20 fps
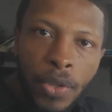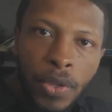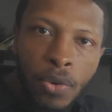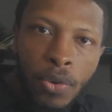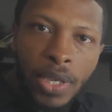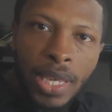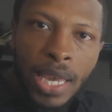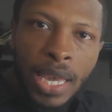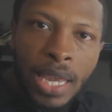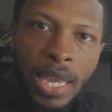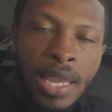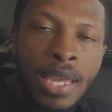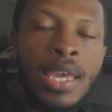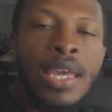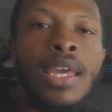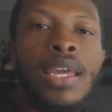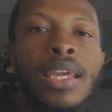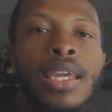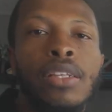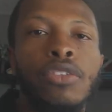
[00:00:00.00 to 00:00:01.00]
okay?
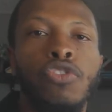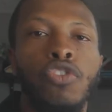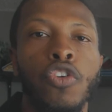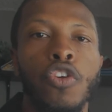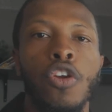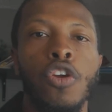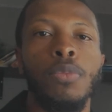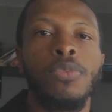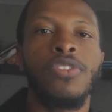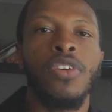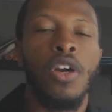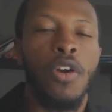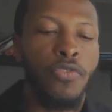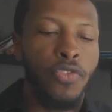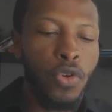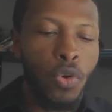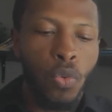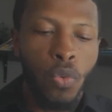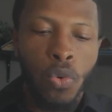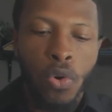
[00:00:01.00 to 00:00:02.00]
In terms
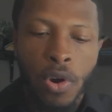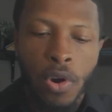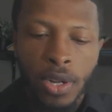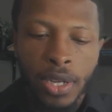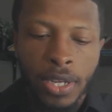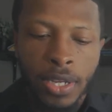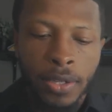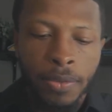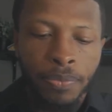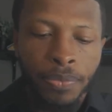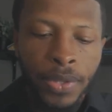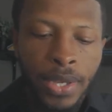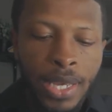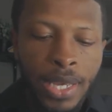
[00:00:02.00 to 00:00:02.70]
of your work,